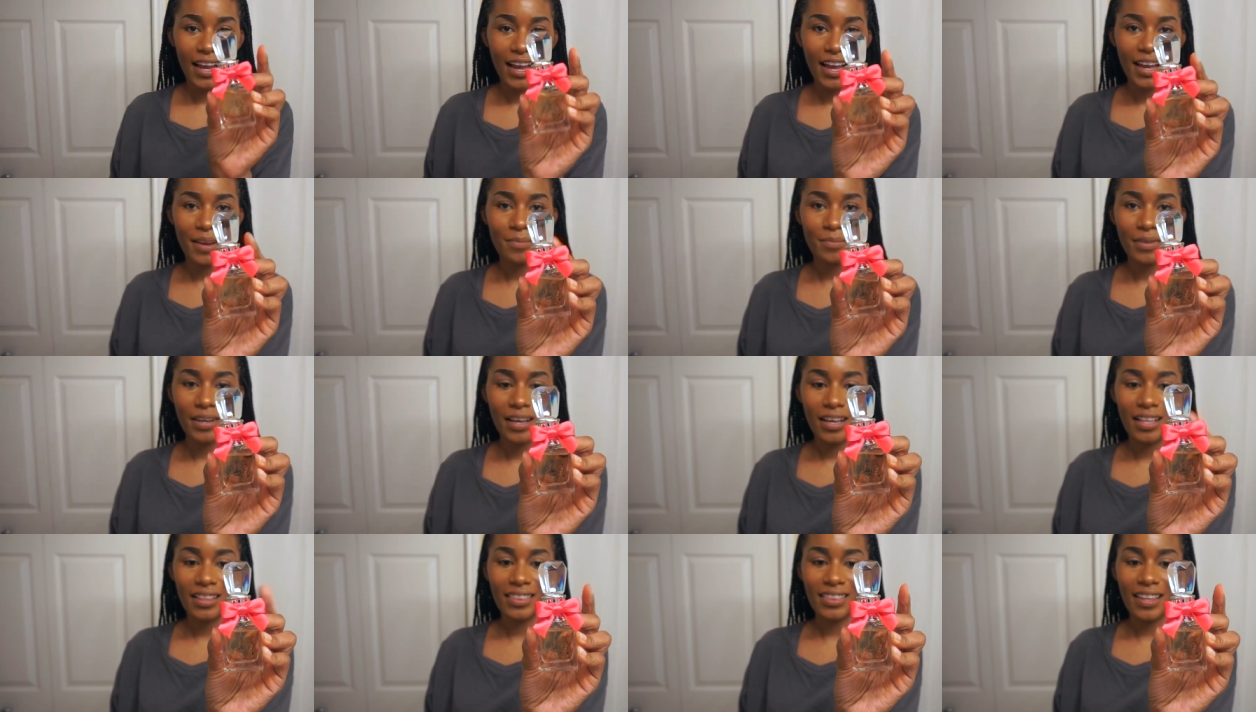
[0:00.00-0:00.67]
I'm
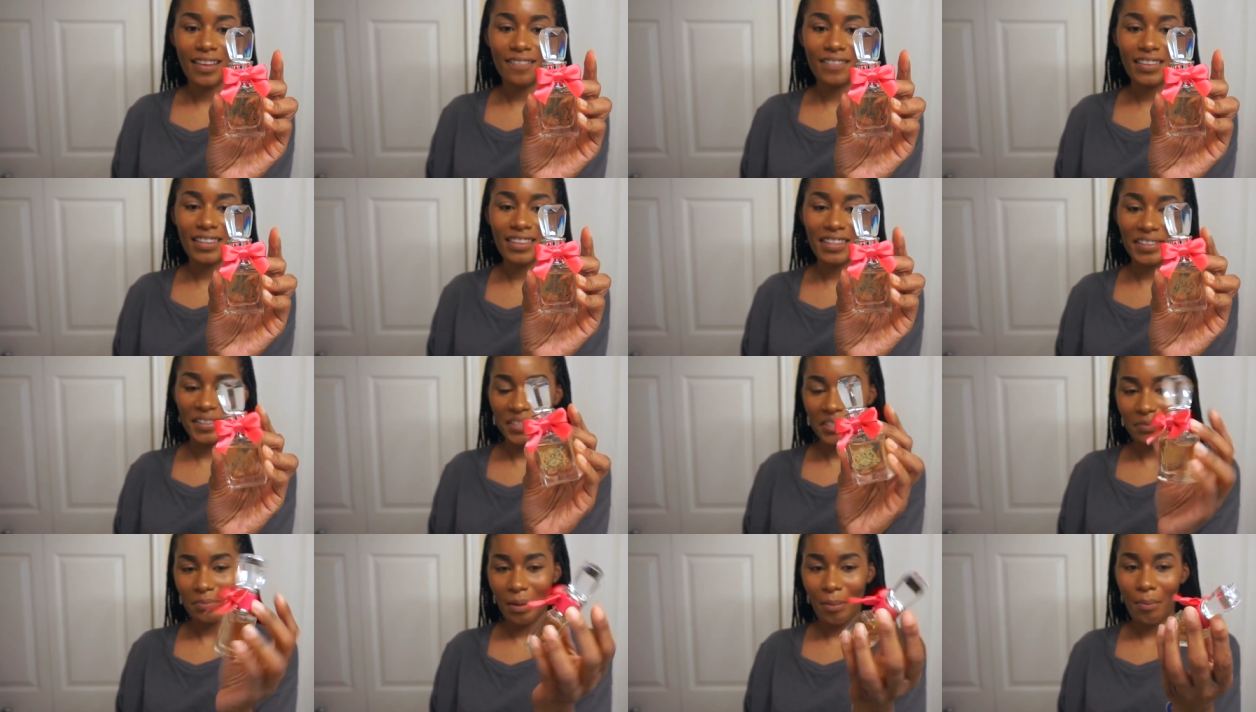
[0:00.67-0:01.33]
loving
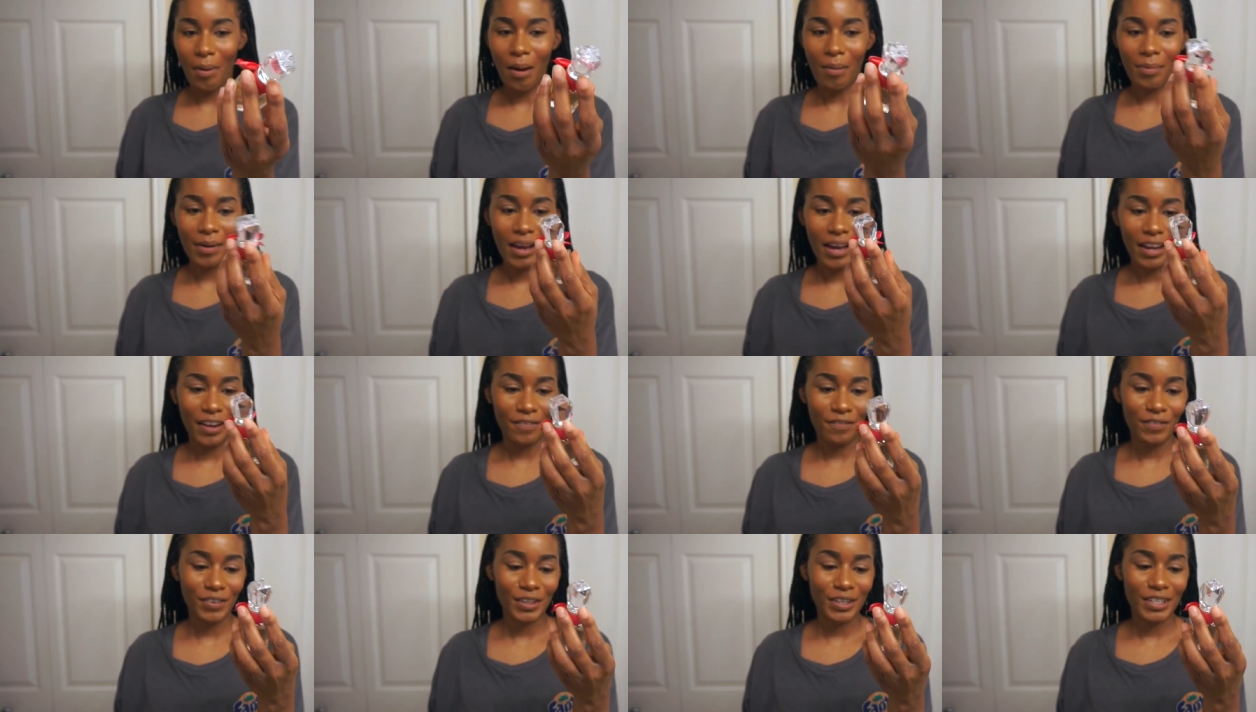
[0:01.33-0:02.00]
this. My mom got
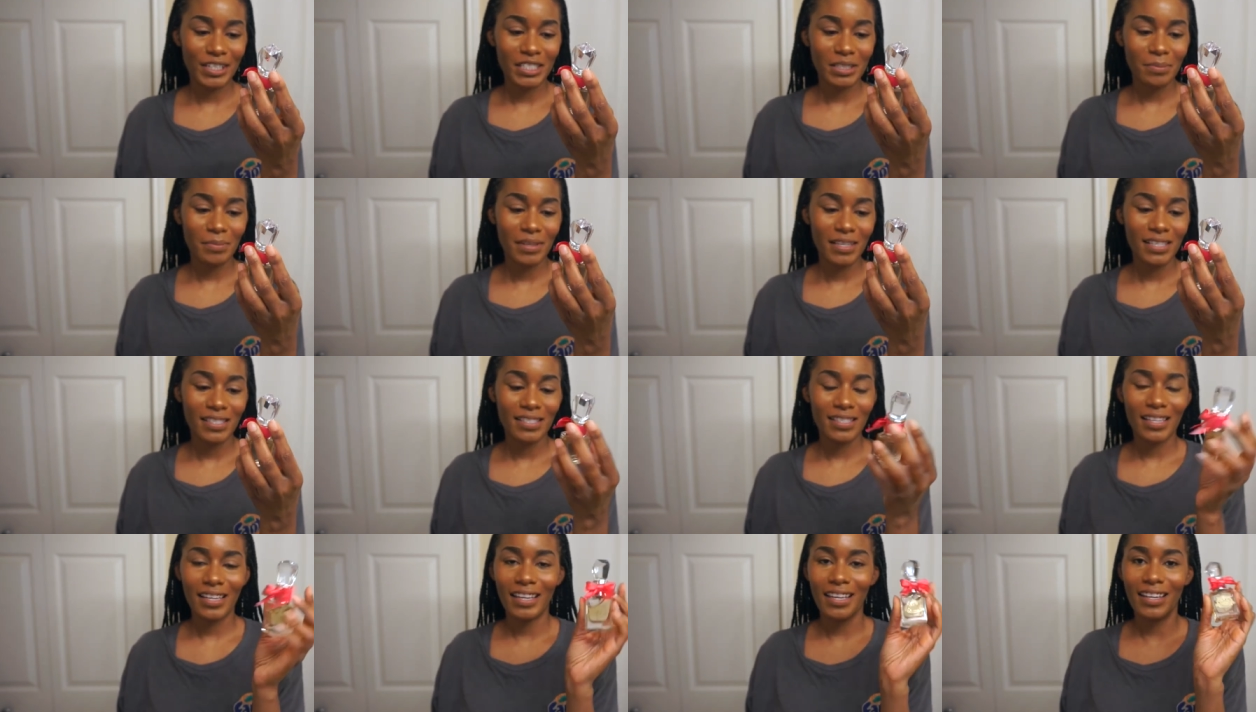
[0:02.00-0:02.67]
it for
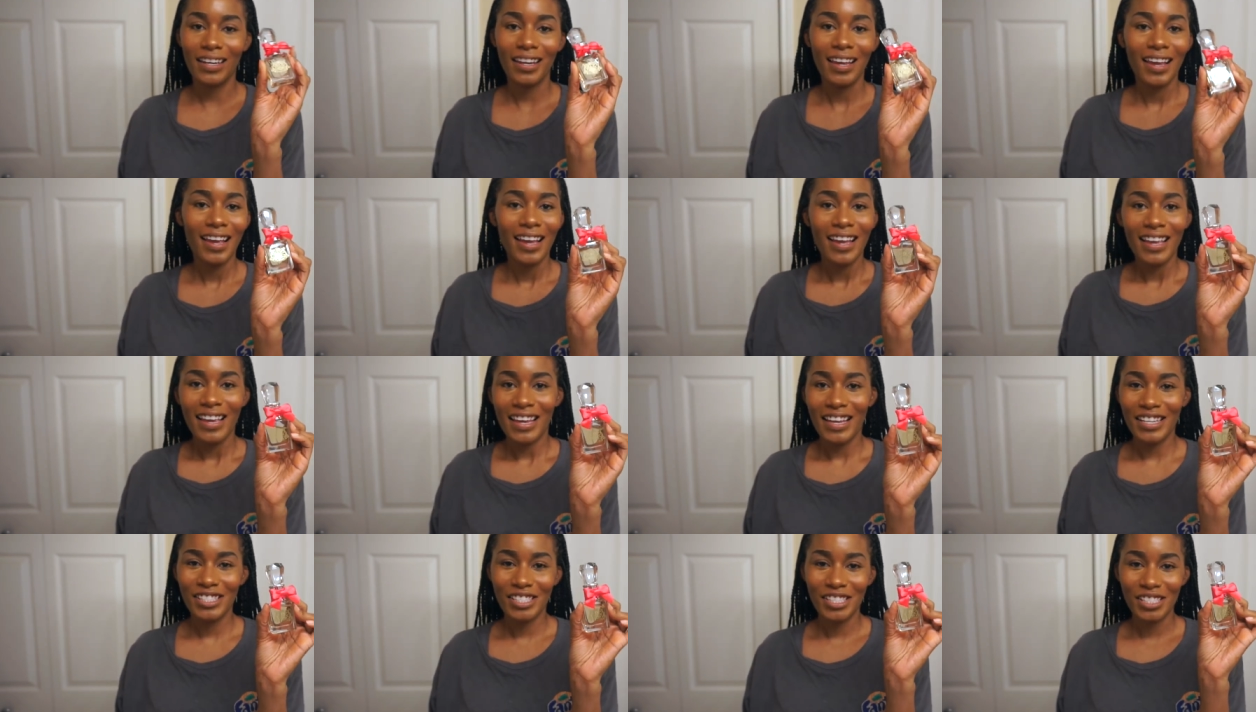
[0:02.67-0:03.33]
Christmas and
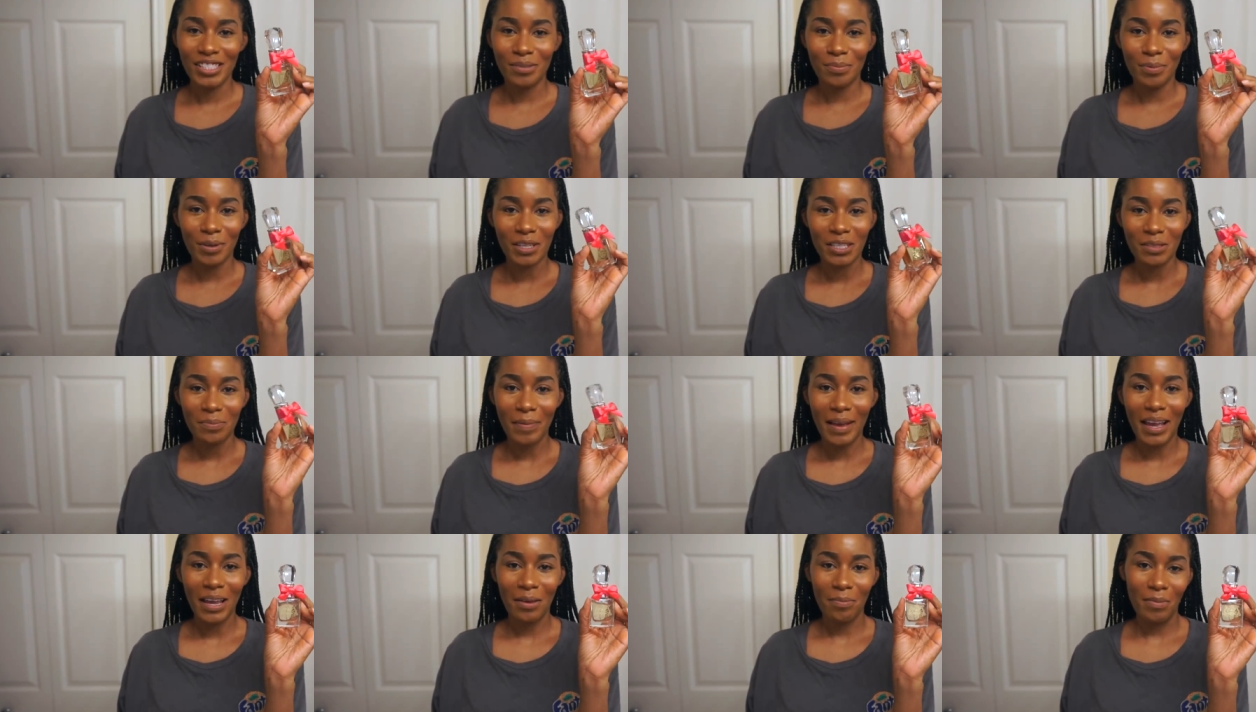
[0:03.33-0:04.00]
it just brings
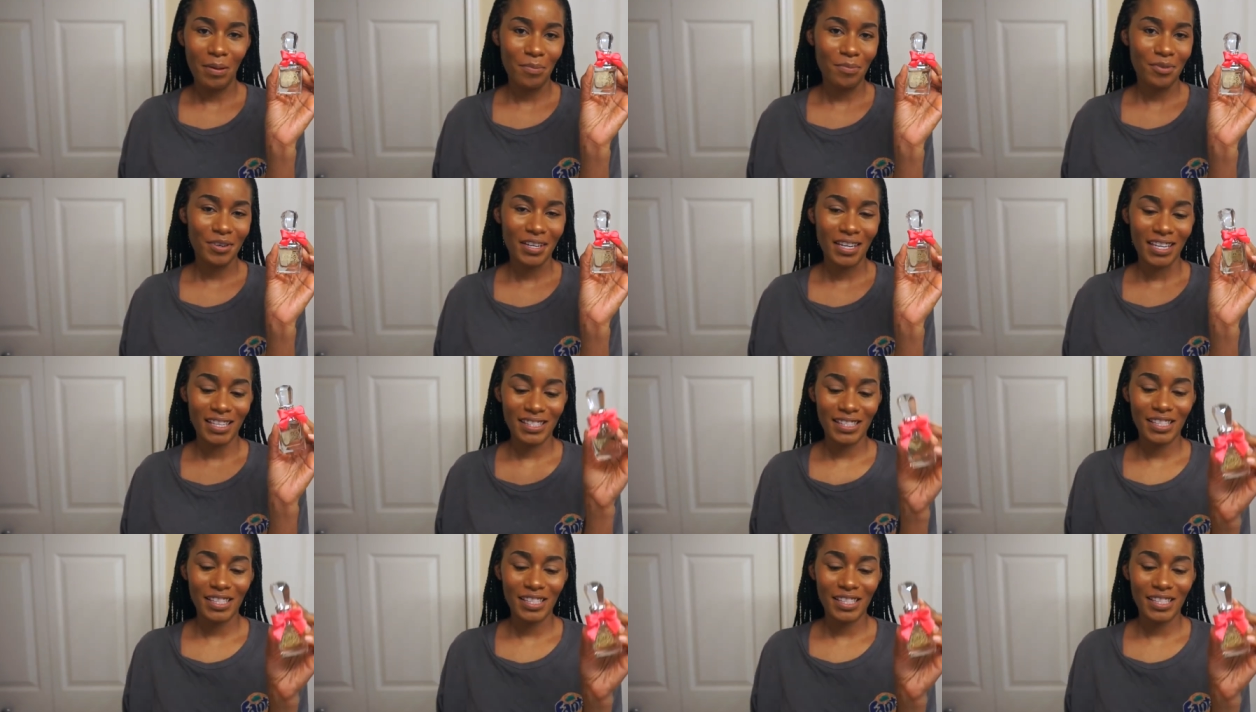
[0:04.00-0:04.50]
back memories.